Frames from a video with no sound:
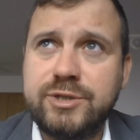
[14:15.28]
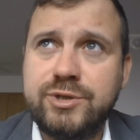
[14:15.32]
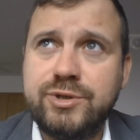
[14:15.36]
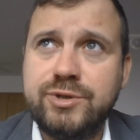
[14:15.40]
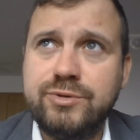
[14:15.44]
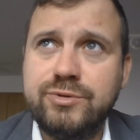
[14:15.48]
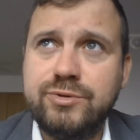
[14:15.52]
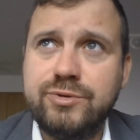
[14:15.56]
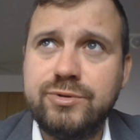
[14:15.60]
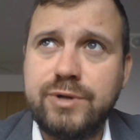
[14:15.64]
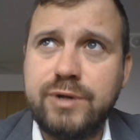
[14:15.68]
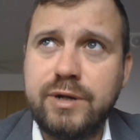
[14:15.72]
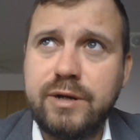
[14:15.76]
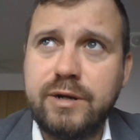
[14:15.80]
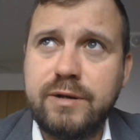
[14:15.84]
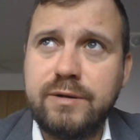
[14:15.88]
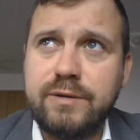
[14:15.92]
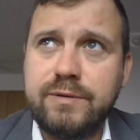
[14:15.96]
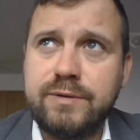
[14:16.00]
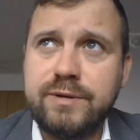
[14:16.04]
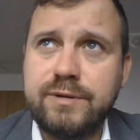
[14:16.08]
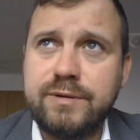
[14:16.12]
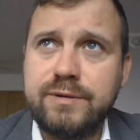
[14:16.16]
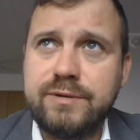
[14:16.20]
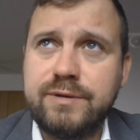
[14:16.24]
by June,
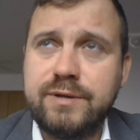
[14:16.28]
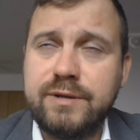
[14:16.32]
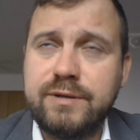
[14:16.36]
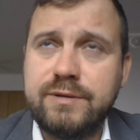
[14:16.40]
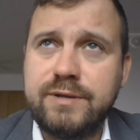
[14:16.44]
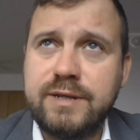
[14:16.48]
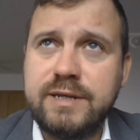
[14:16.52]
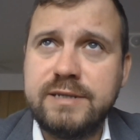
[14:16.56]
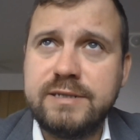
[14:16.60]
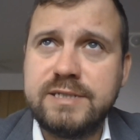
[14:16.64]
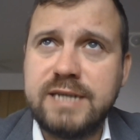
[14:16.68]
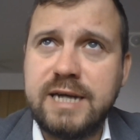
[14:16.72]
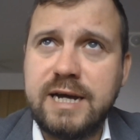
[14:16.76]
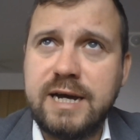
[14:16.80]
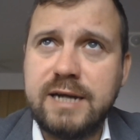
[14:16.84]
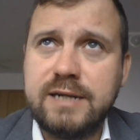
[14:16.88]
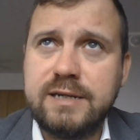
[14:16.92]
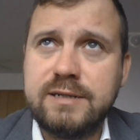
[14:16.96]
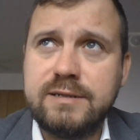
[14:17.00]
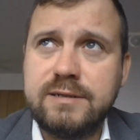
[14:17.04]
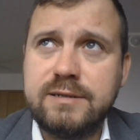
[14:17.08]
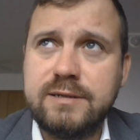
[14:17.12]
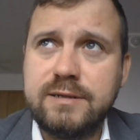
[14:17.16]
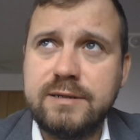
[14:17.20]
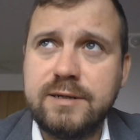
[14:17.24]
the things
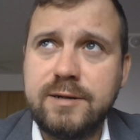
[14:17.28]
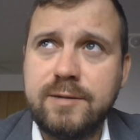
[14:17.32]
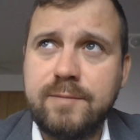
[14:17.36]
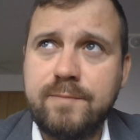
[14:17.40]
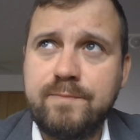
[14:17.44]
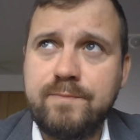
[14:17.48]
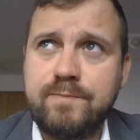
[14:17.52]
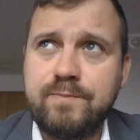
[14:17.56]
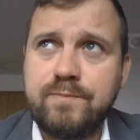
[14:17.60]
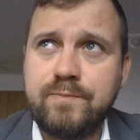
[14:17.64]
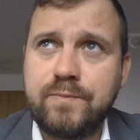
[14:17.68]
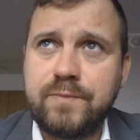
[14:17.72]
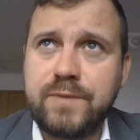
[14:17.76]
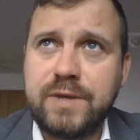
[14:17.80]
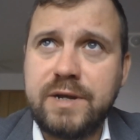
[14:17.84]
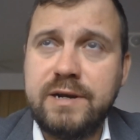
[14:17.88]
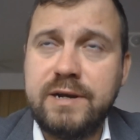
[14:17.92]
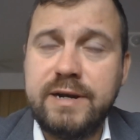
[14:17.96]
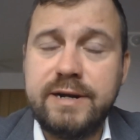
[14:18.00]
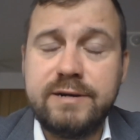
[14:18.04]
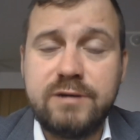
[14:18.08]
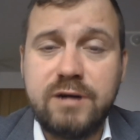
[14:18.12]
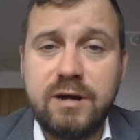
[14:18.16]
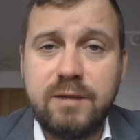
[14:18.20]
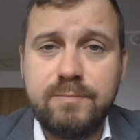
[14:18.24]
had
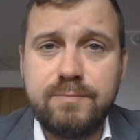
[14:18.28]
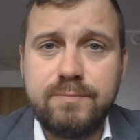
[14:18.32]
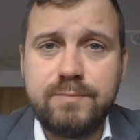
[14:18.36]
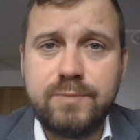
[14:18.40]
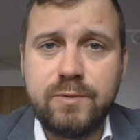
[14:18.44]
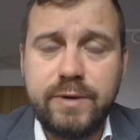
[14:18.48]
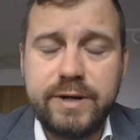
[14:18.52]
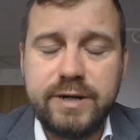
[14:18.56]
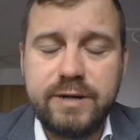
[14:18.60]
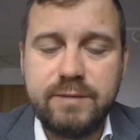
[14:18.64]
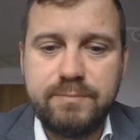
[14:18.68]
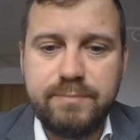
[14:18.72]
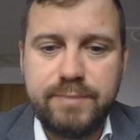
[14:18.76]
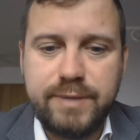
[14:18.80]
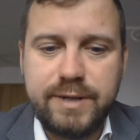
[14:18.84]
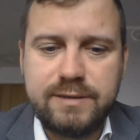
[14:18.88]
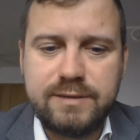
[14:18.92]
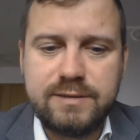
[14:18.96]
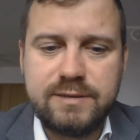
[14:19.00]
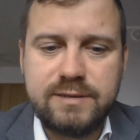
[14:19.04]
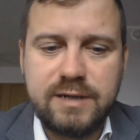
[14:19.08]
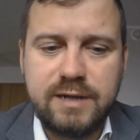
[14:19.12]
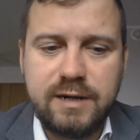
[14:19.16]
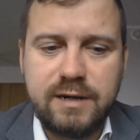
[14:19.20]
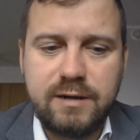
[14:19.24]
cleared up quite a
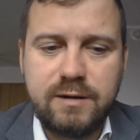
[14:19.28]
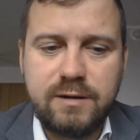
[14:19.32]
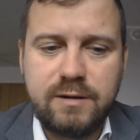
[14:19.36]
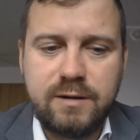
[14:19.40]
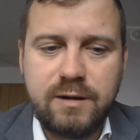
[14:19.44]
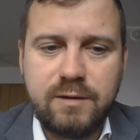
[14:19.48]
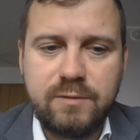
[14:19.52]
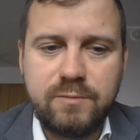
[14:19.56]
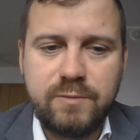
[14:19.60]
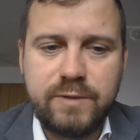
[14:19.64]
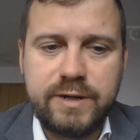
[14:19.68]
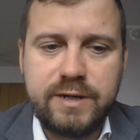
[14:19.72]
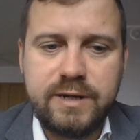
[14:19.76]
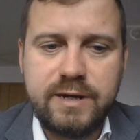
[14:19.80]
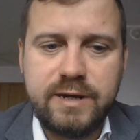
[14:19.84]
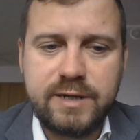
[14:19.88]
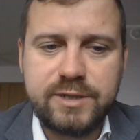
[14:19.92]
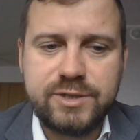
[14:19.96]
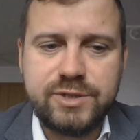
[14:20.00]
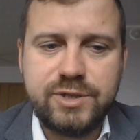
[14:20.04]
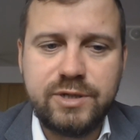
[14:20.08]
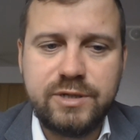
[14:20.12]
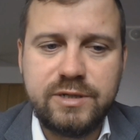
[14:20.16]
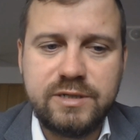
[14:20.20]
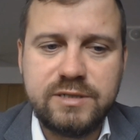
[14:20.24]
bit, and we
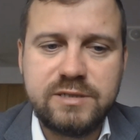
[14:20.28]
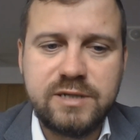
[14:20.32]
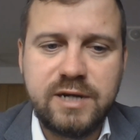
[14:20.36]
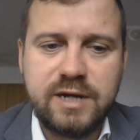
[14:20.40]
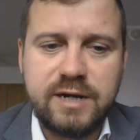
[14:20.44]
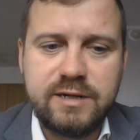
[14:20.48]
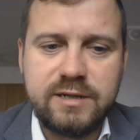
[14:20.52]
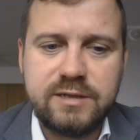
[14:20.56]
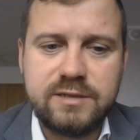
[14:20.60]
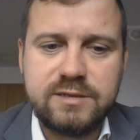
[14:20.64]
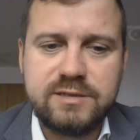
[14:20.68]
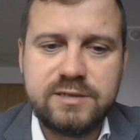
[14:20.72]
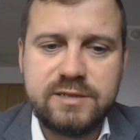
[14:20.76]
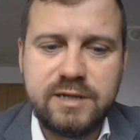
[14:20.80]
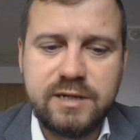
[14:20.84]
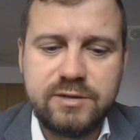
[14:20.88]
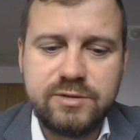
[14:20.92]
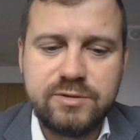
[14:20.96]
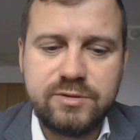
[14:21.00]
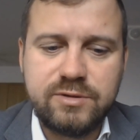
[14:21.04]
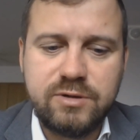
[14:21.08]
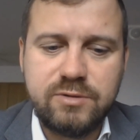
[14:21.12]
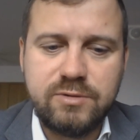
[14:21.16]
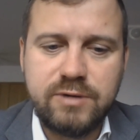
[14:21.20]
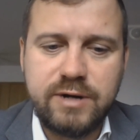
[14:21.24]
actually decided
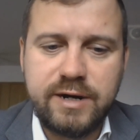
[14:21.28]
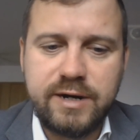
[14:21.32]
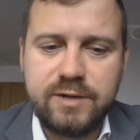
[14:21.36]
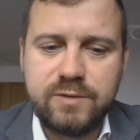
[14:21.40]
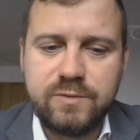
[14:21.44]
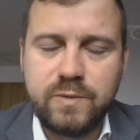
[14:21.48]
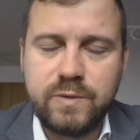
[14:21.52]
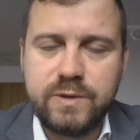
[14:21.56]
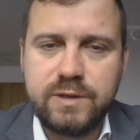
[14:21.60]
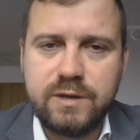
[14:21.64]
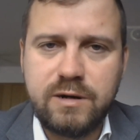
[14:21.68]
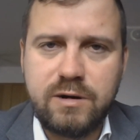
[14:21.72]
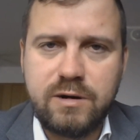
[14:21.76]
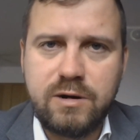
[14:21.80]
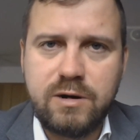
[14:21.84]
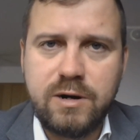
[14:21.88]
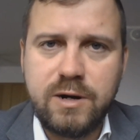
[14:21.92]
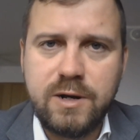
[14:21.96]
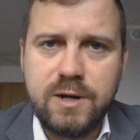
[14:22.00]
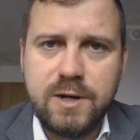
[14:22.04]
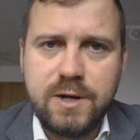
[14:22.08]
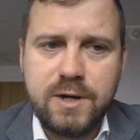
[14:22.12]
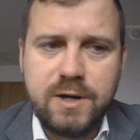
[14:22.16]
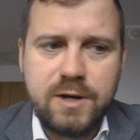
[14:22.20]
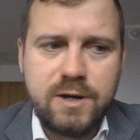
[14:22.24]
still to go ahead with
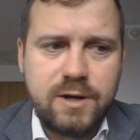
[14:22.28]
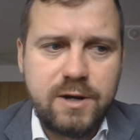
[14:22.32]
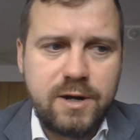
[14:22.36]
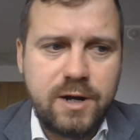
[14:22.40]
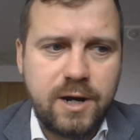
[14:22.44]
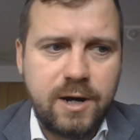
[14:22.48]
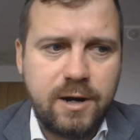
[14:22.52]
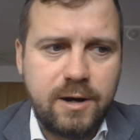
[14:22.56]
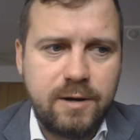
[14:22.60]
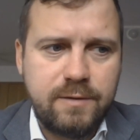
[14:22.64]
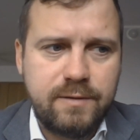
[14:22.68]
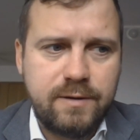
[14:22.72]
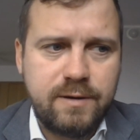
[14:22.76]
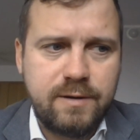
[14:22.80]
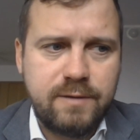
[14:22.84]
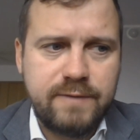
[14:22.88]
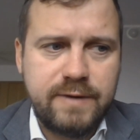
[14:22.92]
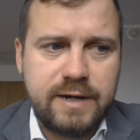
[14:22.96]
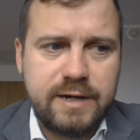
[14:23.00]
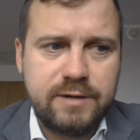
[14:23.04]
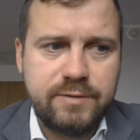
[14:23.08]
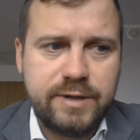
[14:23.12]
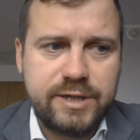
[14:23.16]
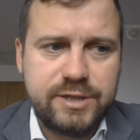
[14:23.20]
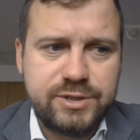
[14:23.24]
our
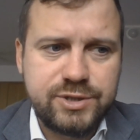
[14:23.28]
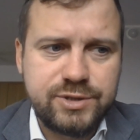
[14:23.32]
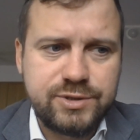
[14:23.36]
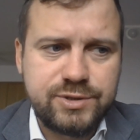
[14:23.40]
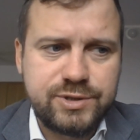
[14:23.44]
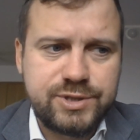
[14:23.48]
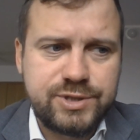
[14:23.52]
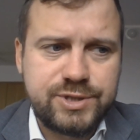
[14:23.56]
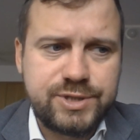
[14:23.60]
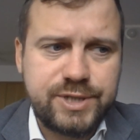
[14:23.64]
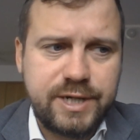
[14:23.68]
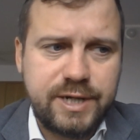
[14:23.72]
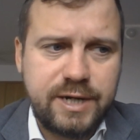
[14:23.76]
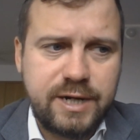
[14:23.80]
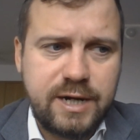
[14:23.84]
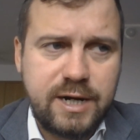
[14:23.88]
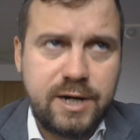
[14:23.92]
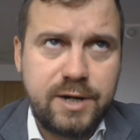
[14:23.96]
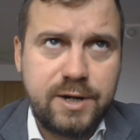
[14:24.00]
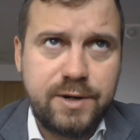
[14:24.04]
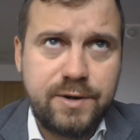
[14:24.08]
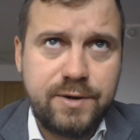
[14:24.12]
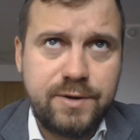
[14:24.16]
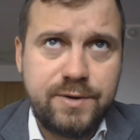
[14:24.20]
valuations.